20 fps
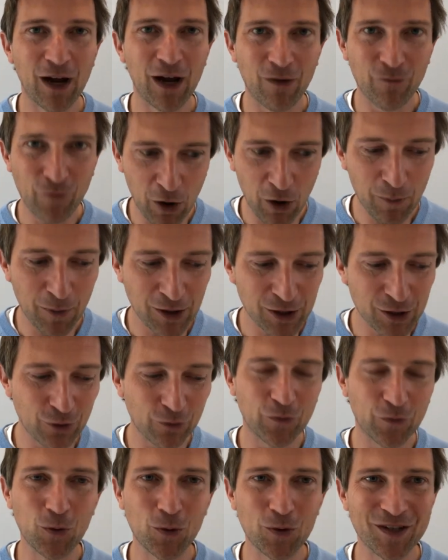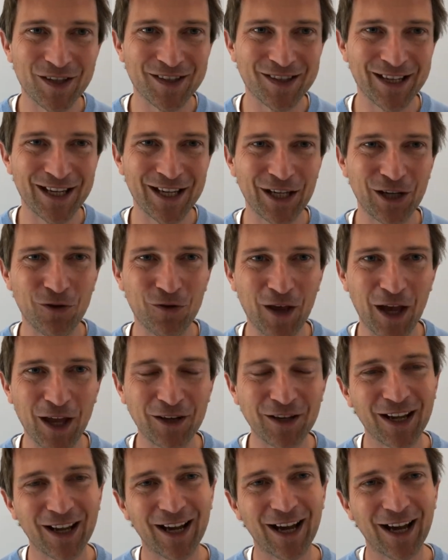Very much look forward to seeing you then.